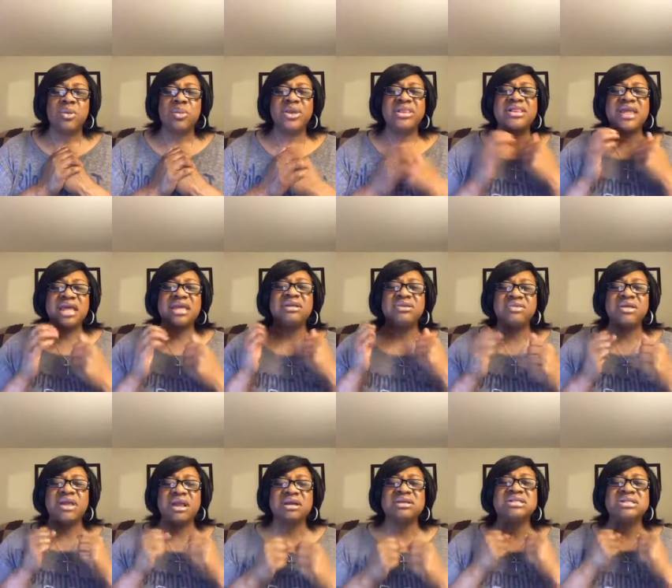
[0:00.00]
We thank you
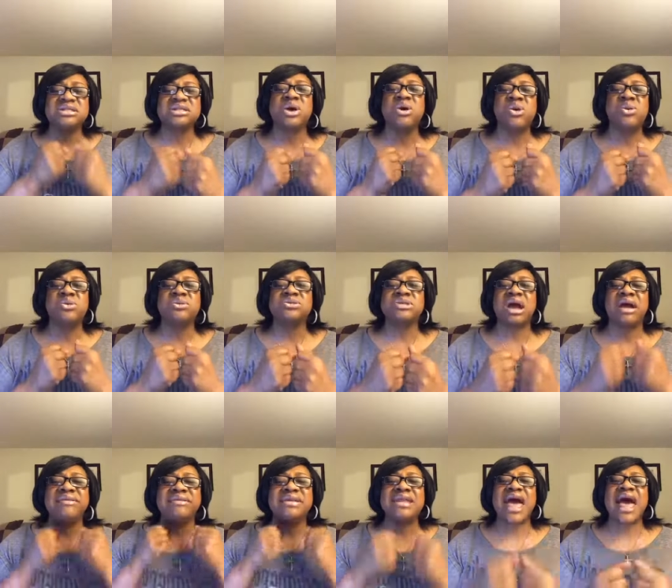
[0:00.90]
that our souls
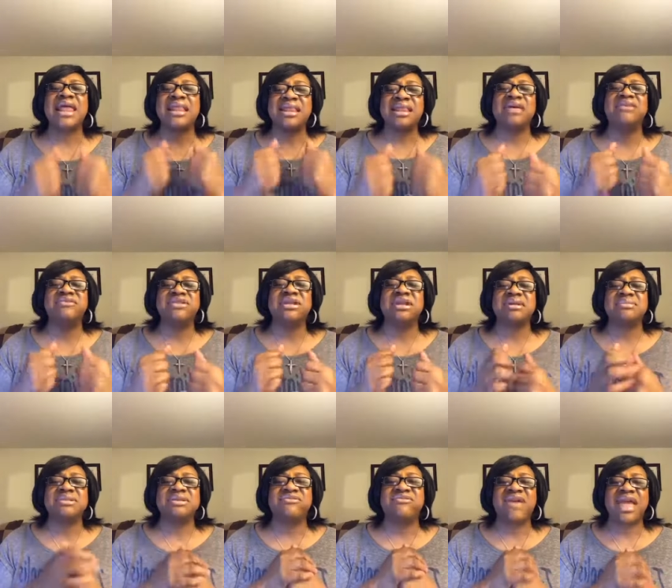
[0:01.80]
are not lifted
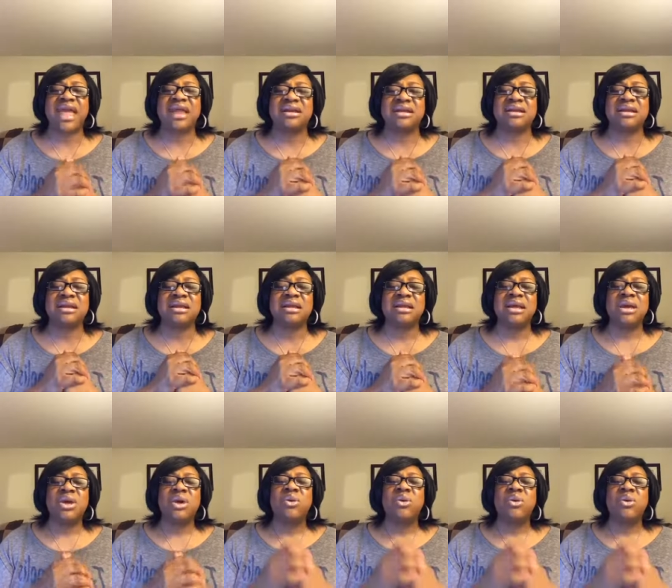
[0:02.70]
up to vanity.